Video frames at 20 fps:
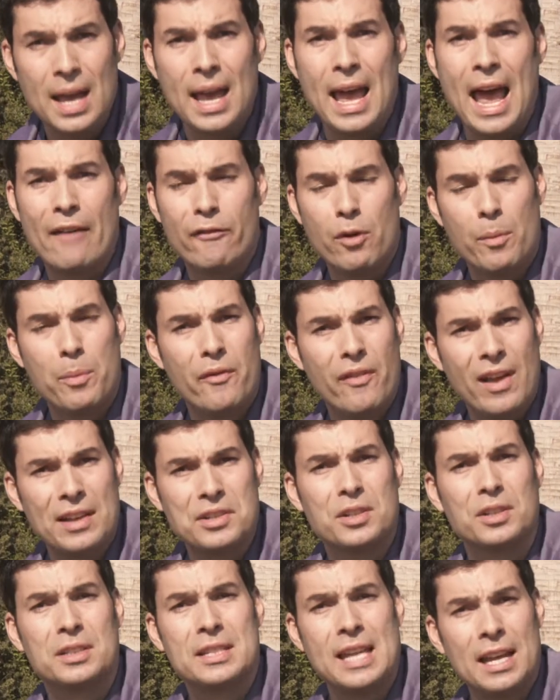have a
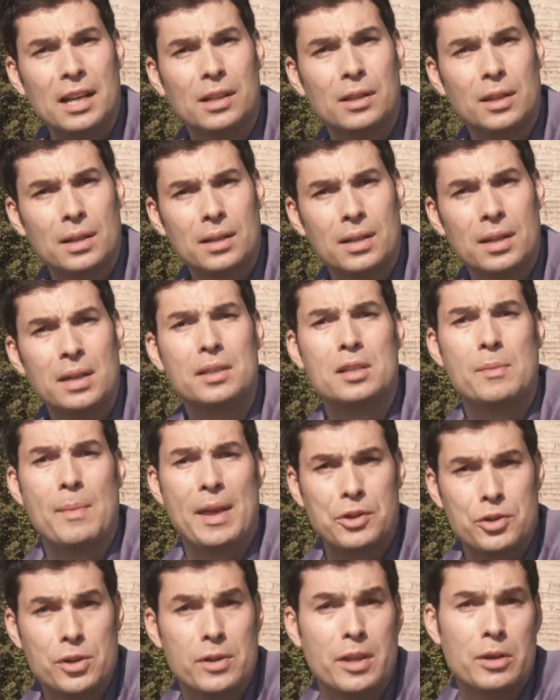professional take a look to
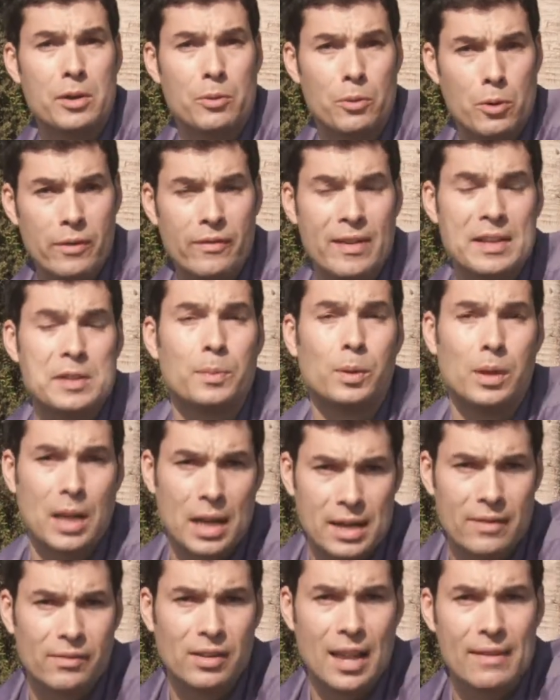make sure that your roof has
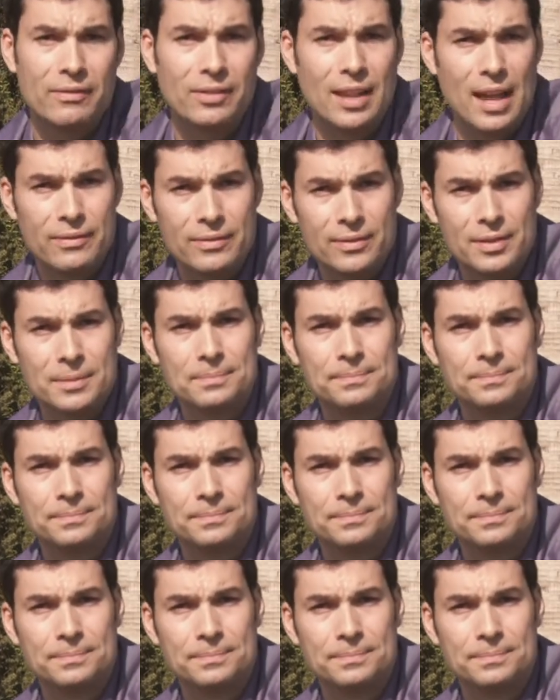plenty of life left.